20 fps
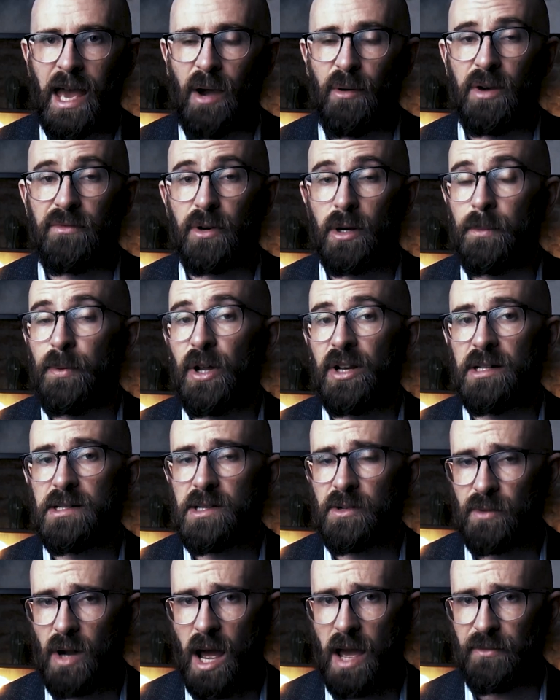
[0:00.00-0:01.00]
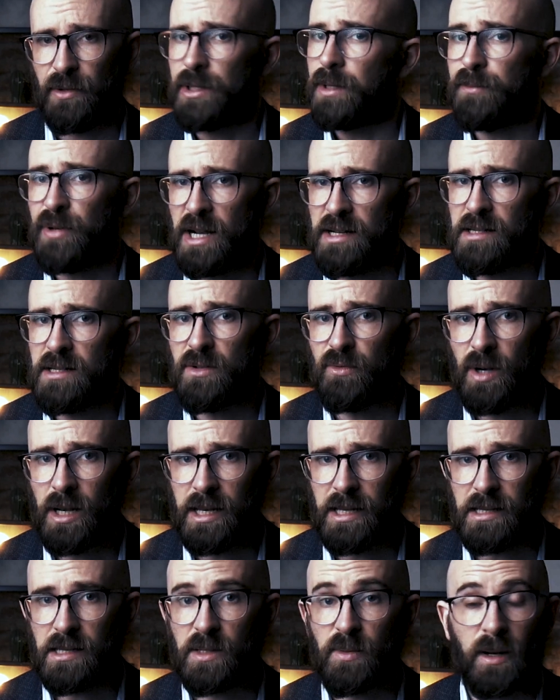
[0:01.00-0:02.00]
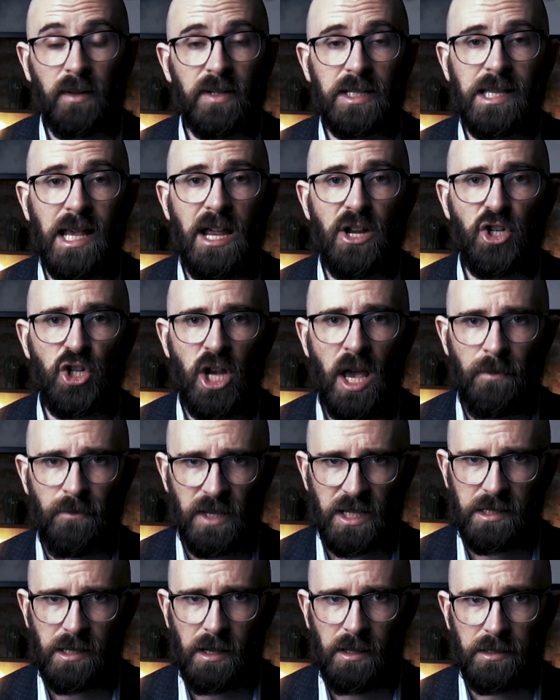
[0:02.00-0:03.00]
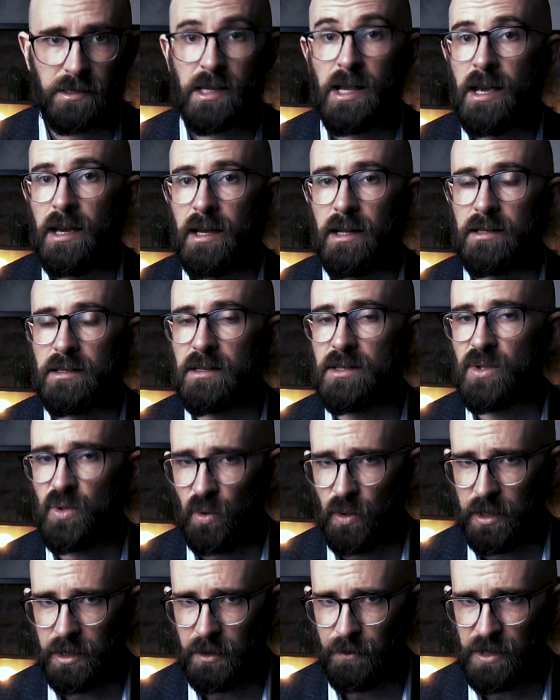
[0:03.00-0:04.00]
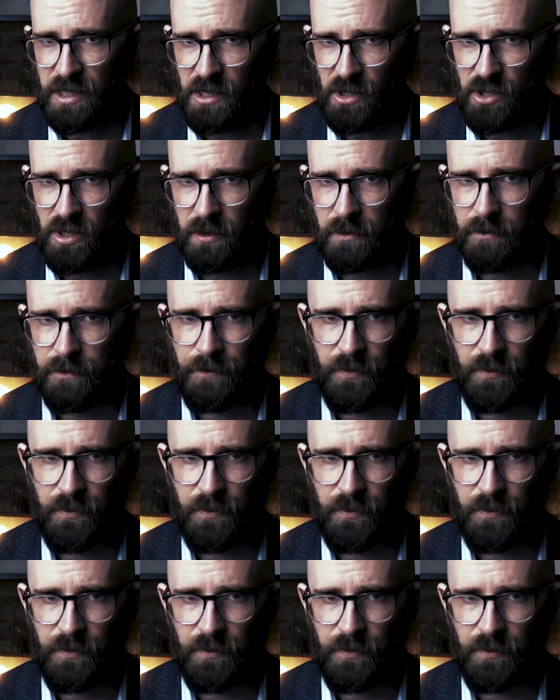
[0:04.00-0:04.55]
However, upon its arrival, the Predator released one of its AGM missiles and destroyed the position.